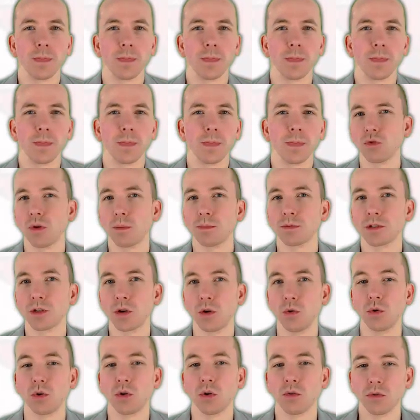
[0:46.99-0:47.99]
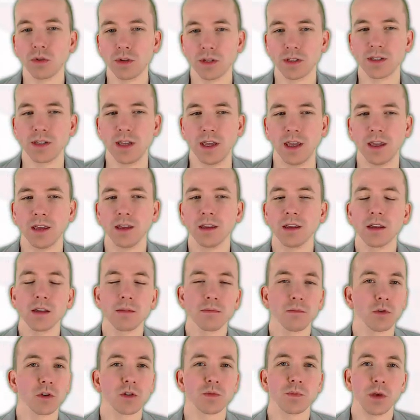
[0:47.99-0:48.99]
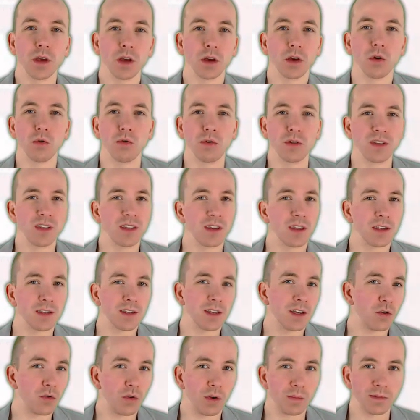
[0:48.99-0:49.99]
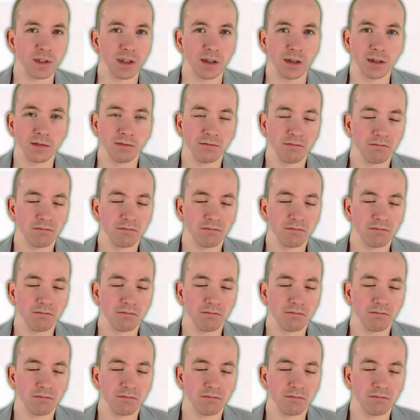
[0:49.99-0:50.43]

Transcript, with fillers: a cryptocurrency must be a currency that's encrypted,